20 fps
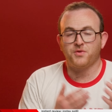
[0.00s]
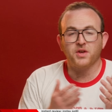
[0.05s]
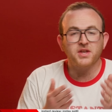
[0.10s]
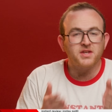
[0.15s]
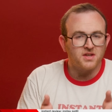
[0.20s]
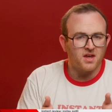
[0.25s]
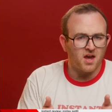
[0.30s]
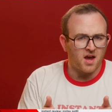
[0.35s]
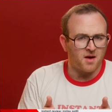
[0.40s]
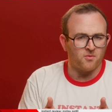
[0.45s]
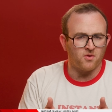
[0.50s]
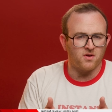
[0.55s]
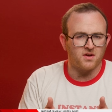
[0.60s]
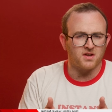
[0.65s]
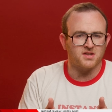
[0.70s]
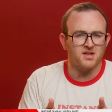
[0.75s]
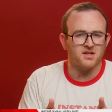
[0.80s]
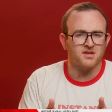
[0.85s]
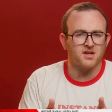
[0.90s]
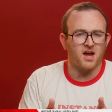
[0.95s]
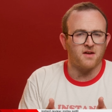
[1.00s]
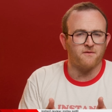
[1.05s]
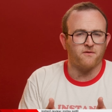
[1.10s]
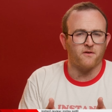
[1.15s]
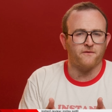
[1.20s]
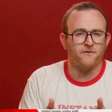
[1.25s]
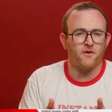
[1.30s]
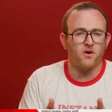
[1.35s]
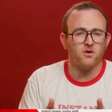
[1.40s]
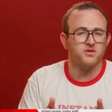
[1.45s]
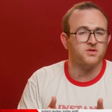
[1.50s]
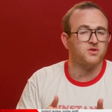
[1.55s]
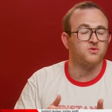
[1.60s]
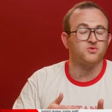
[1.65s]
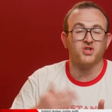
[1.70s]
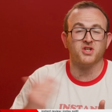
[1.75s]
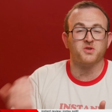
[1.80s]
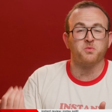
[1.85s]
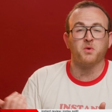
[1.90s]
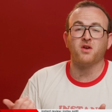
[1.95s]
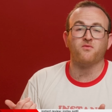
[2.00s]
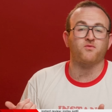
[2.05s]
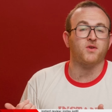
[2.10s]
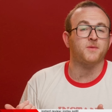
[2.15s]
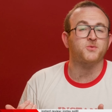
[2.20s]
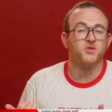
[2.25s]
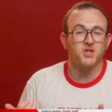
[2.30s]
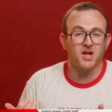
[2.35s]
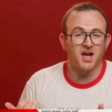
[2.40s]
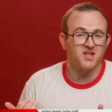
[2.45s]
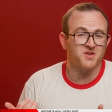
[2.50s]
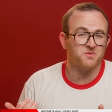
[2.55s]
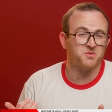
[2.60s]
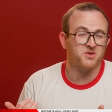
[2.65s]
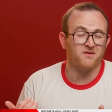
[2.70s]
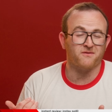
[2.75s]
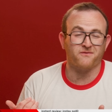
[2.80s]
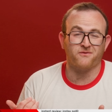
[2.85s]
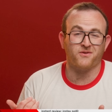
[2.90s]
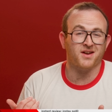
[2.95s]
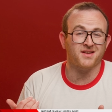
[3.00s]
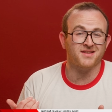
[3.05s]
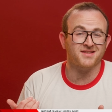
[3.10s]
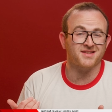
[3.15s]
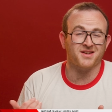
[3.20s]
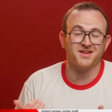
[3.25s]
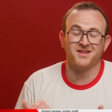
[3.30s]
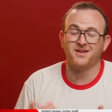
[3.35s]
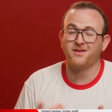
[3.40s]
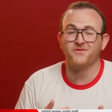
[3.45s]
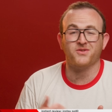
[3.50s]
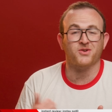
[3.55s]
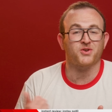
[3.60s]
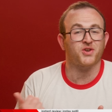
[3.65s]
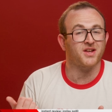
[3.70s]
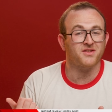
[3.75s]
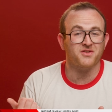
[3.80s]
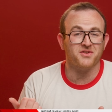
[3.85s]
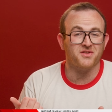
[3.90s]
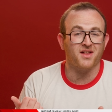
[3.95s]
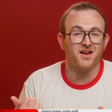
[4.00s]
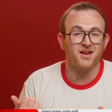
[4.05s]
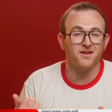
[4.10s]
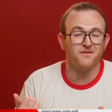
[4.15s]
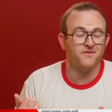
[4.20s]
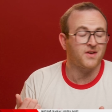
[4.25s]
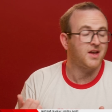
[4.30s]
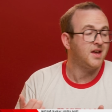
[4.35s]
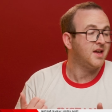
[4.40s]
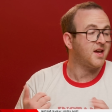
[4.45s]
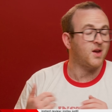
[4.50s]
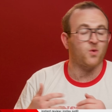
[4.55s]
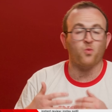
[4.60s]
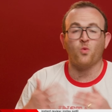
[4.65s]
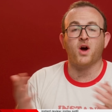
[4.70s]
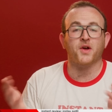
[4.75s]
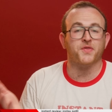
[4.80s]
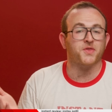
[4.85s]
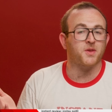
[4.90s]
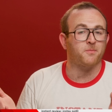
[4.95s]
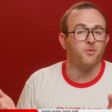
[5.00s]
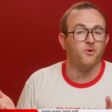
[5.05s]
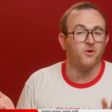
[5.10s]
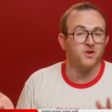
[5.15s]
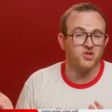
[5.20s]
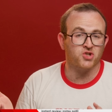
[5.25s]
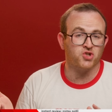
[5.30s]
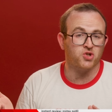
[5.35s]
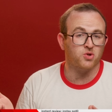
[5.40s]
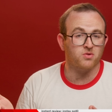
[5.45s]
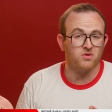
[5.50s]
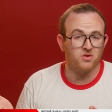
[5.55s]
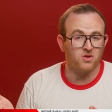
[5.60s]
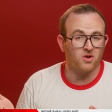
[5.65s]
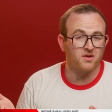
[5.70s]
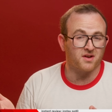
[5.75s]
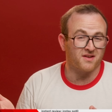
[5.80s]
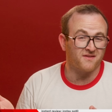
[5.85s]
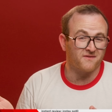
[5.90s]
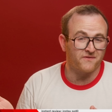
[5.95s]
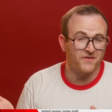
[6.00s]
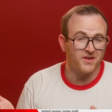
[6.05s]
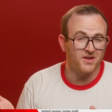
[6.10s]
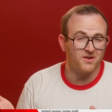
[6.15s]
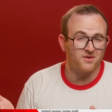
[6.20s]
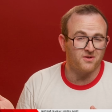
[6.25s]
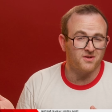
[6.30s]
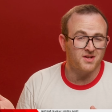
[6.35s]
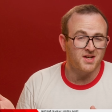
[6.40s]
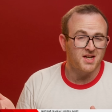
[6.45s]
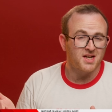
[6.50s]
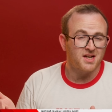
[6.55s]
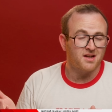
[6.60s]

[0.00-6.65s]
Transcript: This camera is designed for folks who just want to rip shots with their friends and of their daily life and want the point and shoot look and feel.